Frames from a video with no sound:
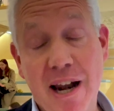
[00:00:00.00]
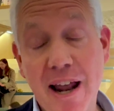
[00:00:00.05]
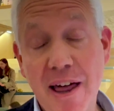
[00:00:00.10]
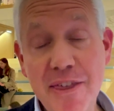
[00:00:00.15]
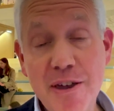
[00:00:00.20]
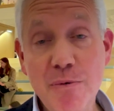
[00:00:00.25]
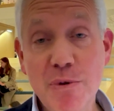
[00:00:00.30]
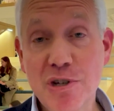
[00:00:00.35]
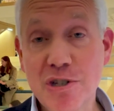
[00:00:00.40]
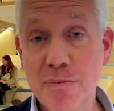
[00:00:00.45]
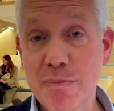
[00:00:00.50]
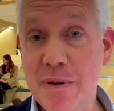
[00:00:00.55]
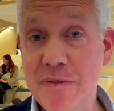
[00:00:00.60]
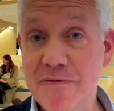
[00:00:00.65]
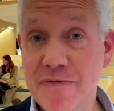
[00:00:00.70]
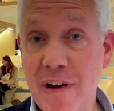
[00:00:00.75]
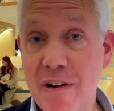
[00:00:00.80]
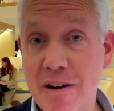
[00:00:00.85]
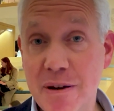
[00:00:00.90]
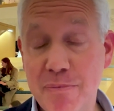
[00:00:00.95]
I think we should be
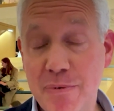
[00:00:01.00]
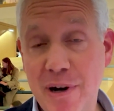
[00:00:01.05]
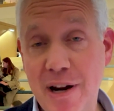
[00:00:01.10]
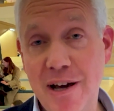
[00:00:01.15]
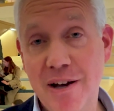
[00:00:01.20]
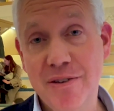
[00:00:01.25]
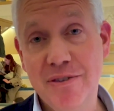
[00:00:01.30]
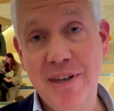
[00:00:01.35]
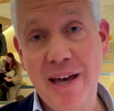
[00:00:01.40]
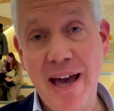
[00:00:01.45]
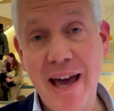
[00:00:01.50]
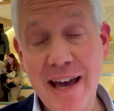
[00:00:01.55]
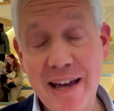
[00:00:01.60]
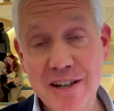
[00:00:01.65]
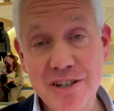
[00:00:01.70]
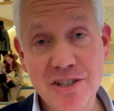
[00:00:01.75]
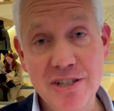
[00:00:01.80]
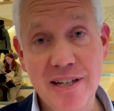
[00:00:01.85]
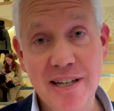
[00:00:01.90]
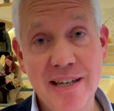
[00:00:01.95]
very proud that
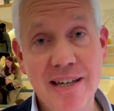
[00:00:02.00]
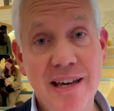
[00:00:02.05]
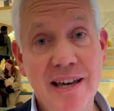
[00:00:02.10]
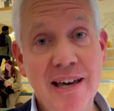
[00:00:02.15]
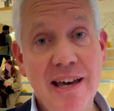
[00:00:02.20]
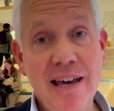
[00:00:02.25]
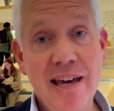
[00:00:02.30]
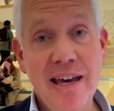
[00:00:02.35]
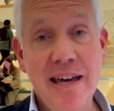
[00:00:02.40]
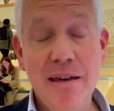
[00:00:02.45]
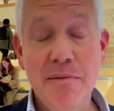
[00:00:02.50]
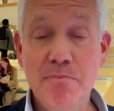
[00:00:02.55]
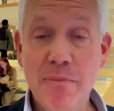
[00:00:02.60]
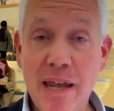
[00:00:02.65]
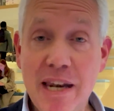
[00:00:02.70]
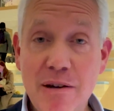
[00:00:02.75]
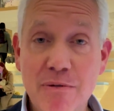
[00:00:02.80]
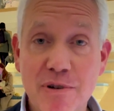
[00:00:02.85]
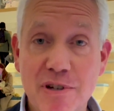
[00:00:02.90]
actually, in many